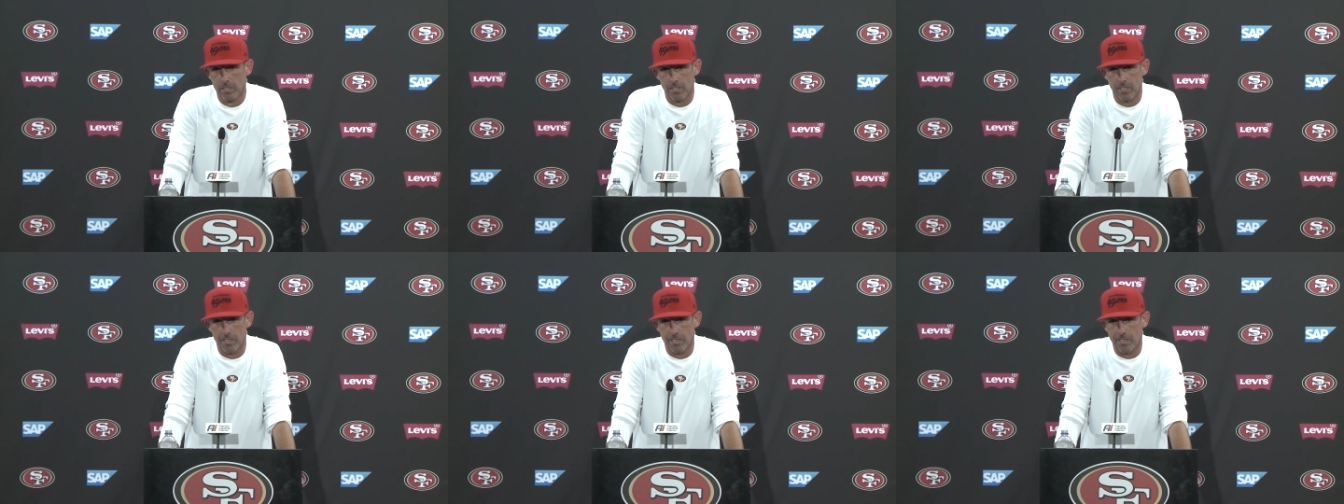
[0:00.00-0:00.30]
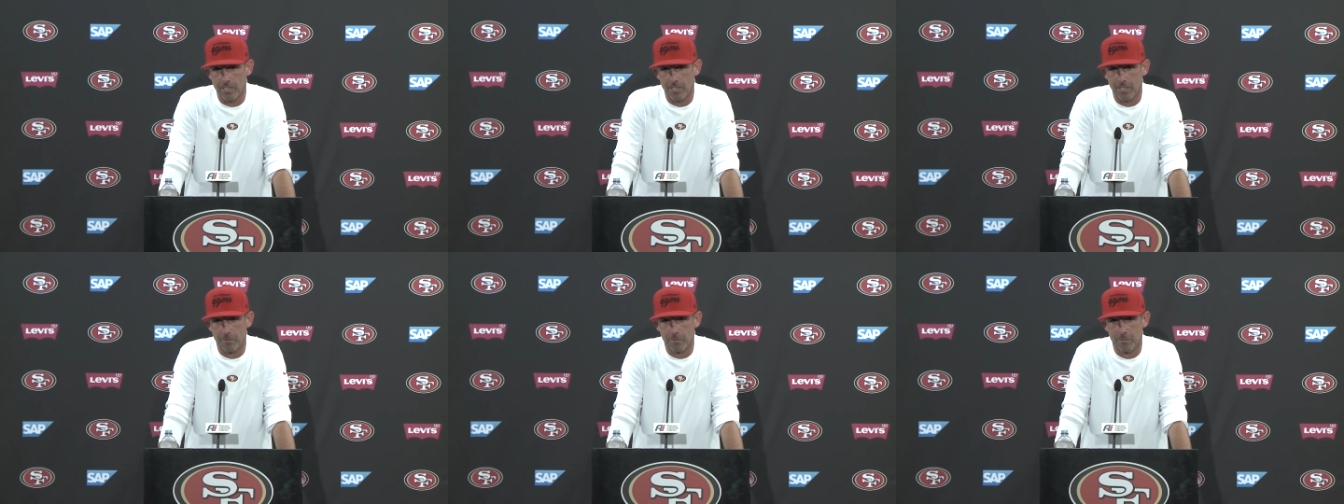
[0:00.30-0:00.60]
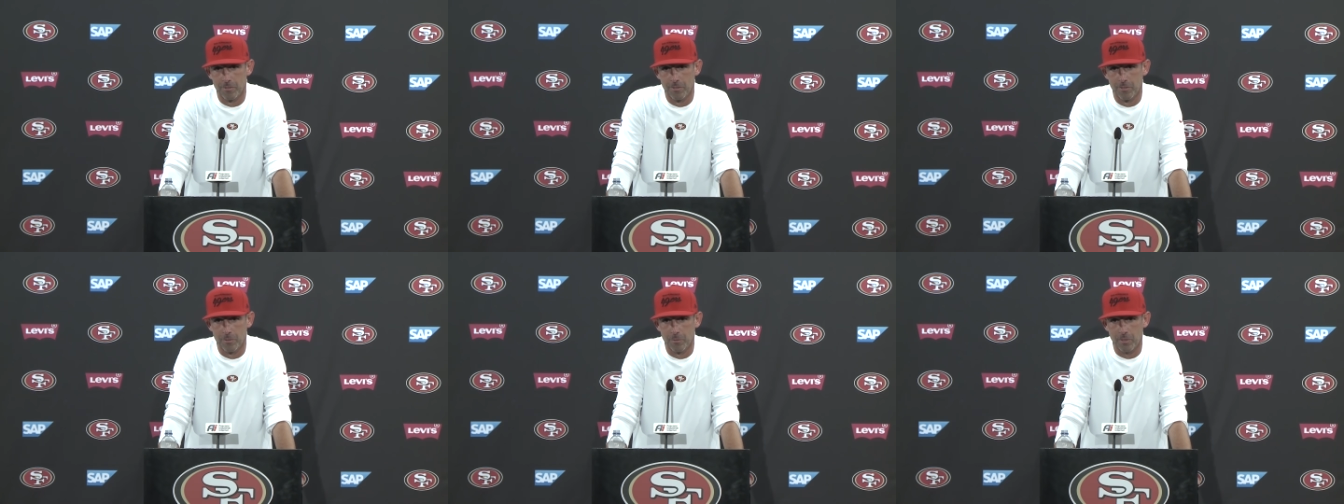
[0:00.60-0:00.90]

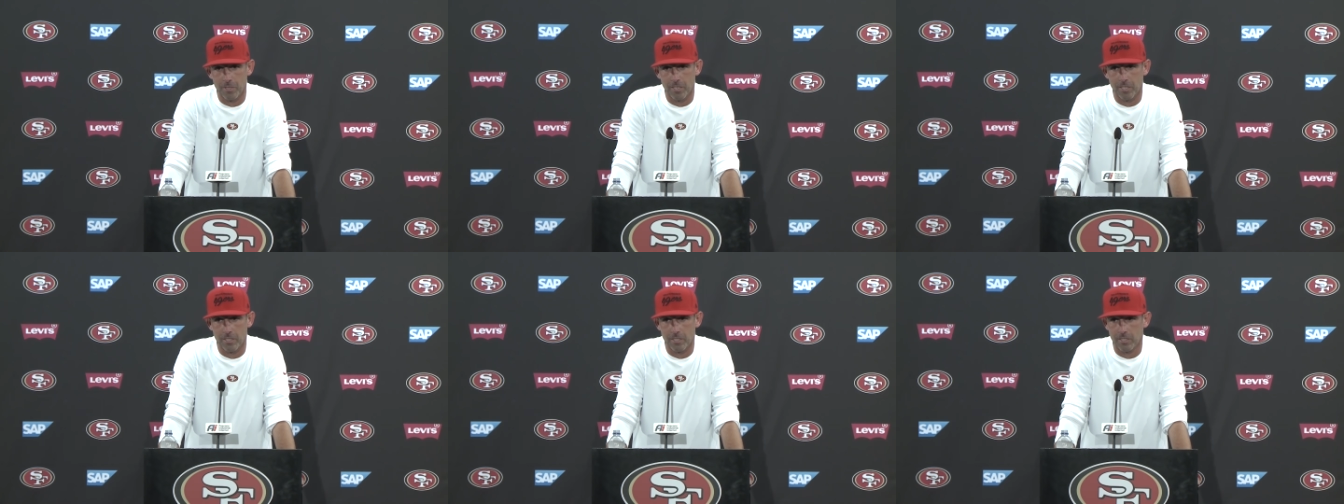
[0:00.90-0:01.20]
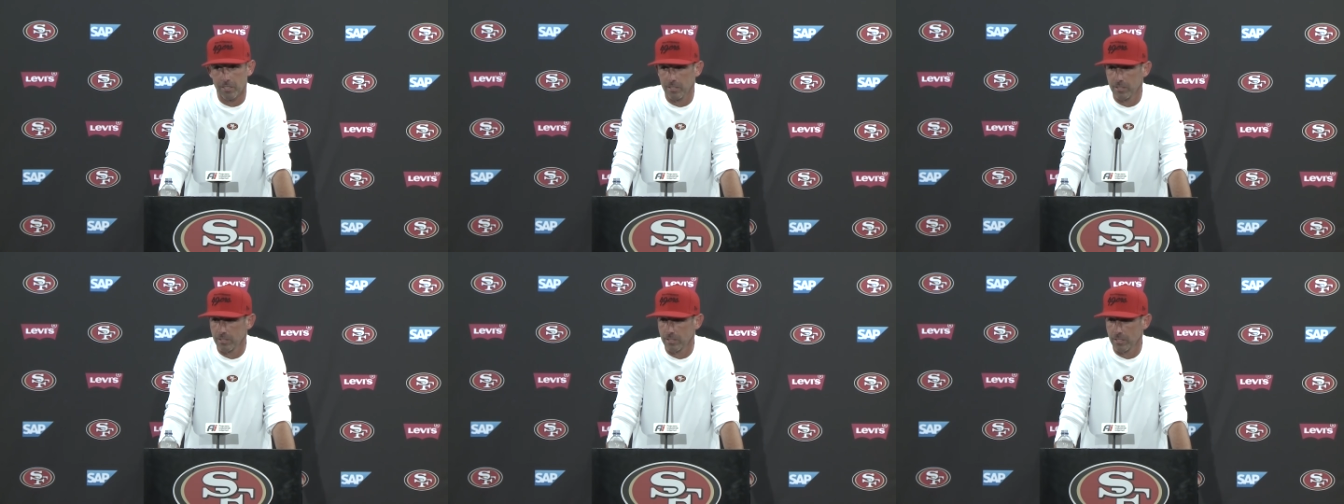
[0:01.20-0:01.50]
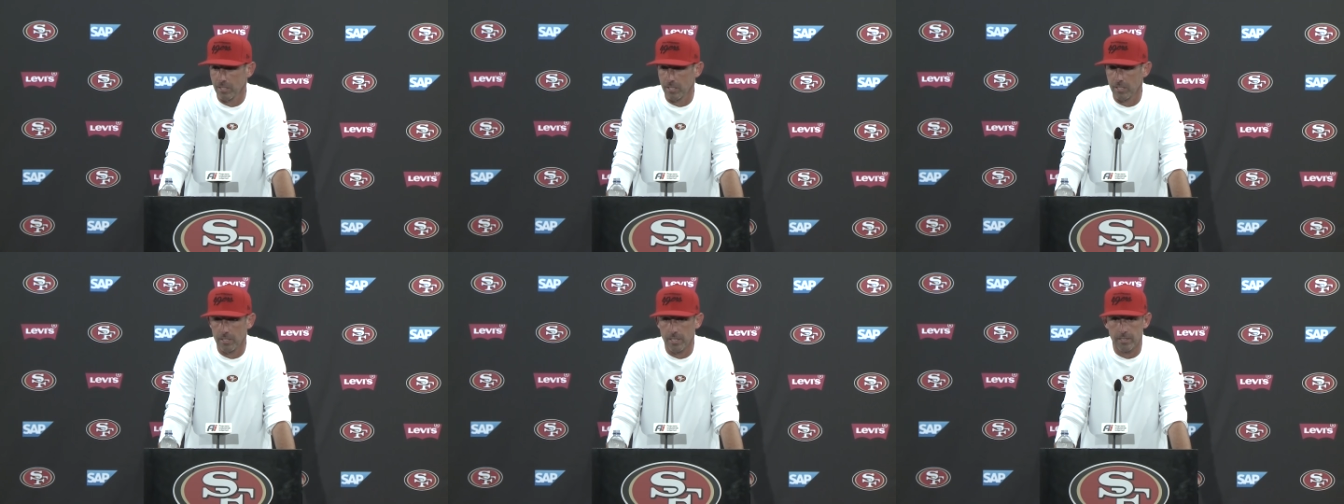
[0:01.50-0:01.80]
Um, but I
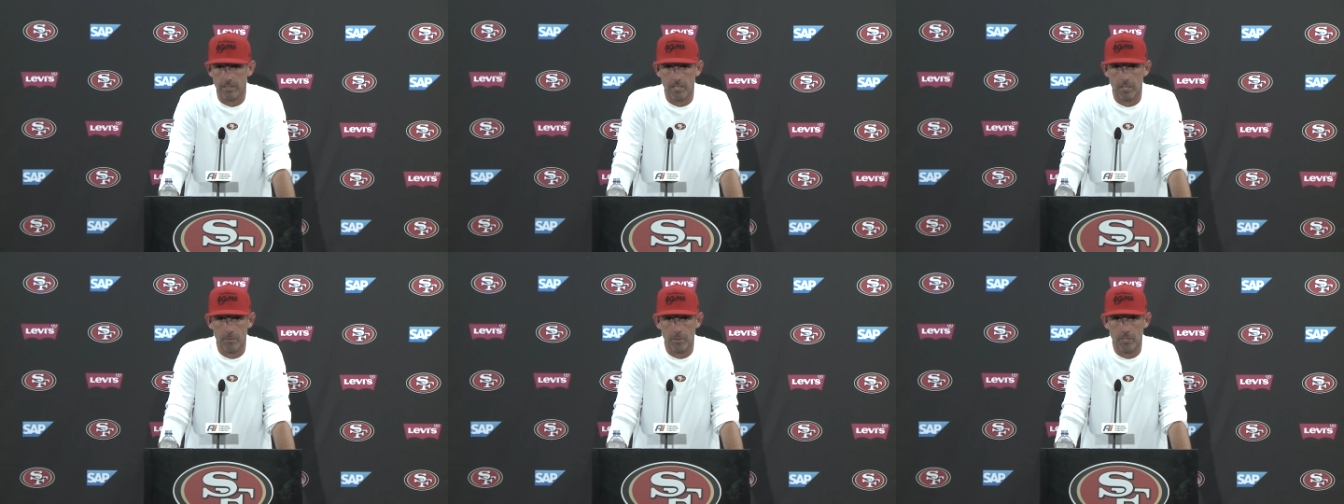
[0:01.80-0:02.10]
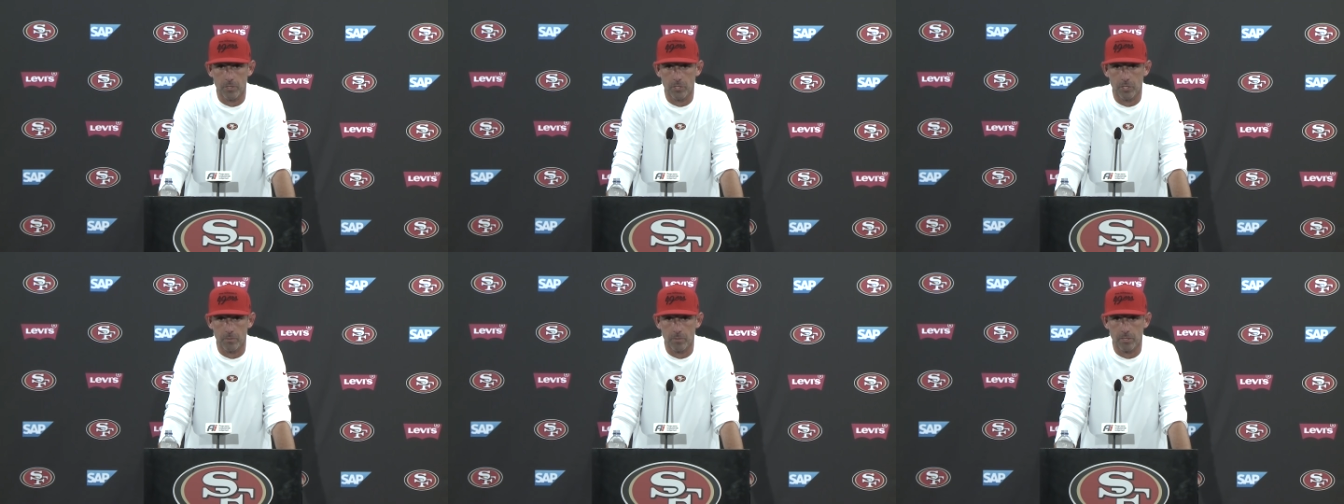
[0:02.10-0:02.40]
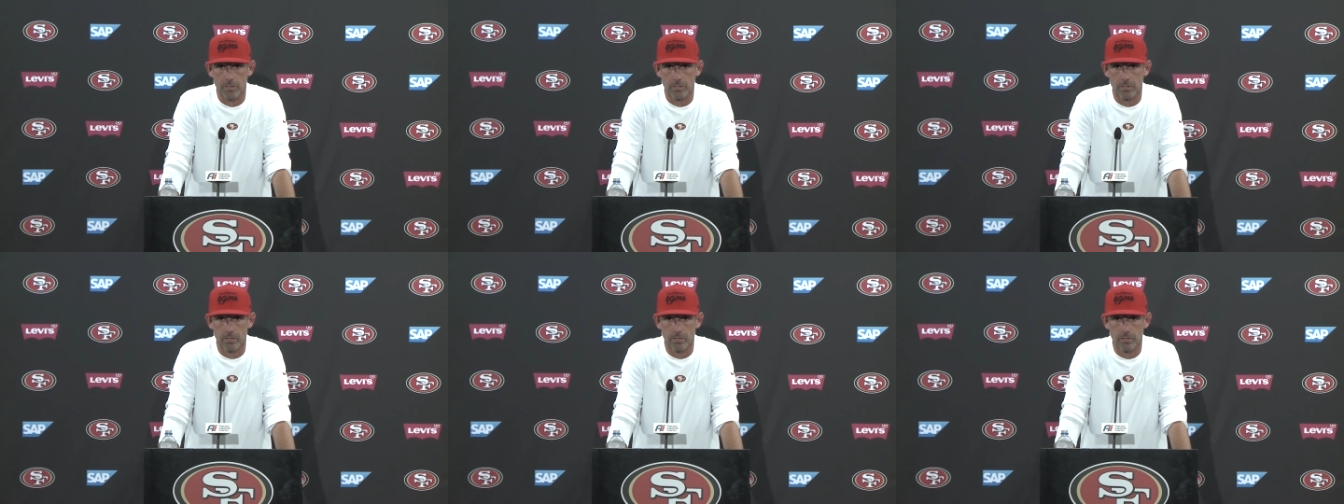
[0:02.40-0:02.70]
kind of like that about
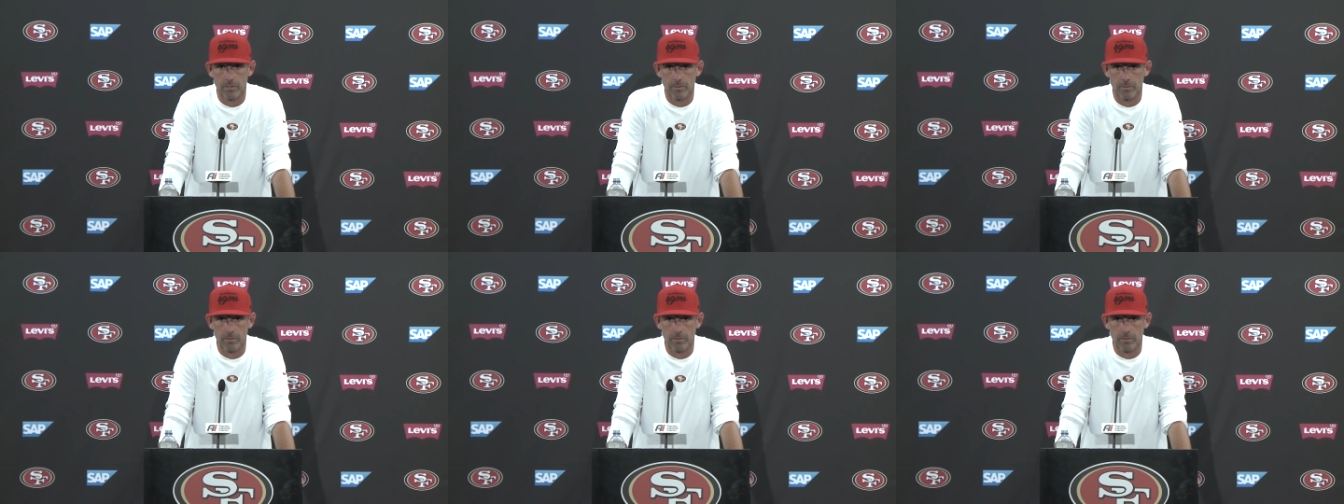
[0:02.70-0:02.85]
Jimmy too.